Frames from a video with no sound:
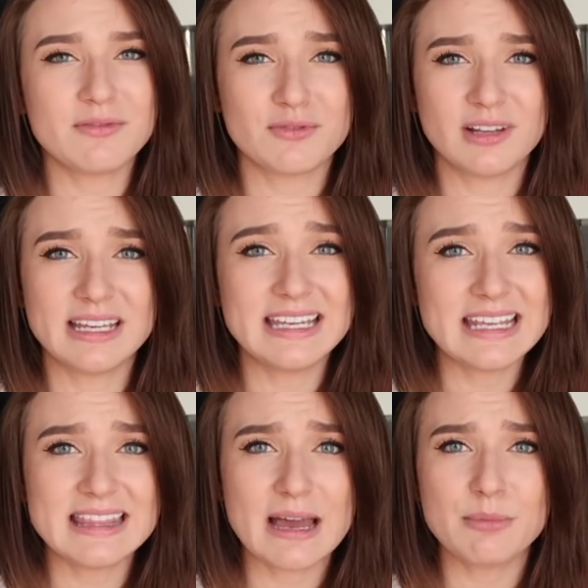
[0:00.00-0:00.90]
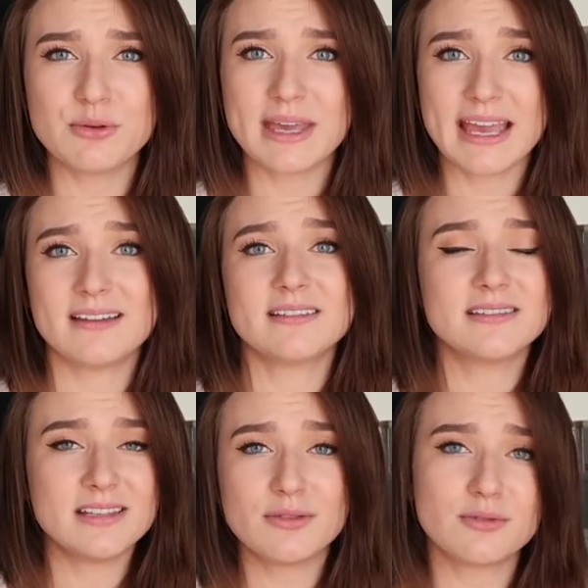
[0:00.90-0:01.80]
even really need them. You can't
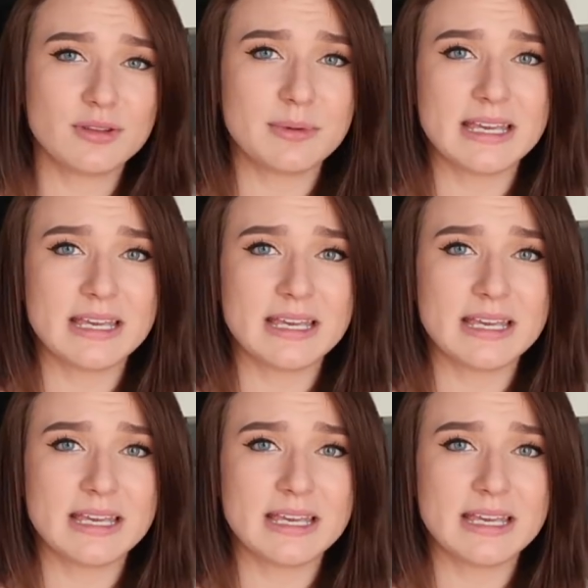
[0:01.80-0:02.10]
see through the